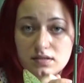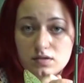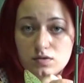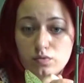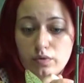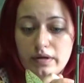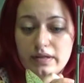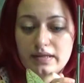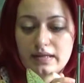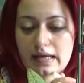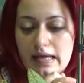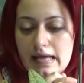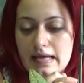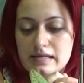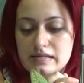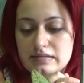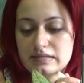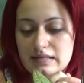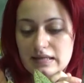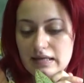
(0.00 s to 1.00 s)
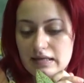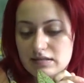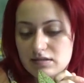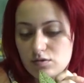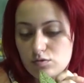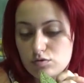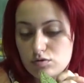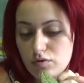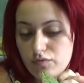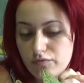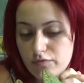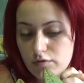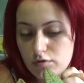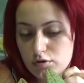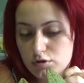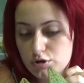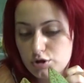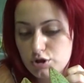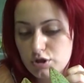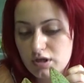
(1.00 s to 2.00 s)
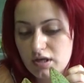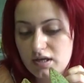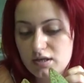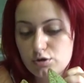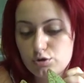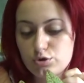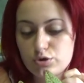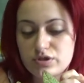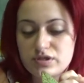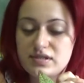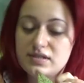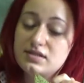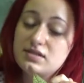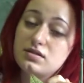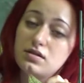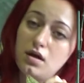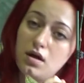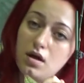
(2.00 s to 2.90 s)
28 Celsius. Of course, she can resist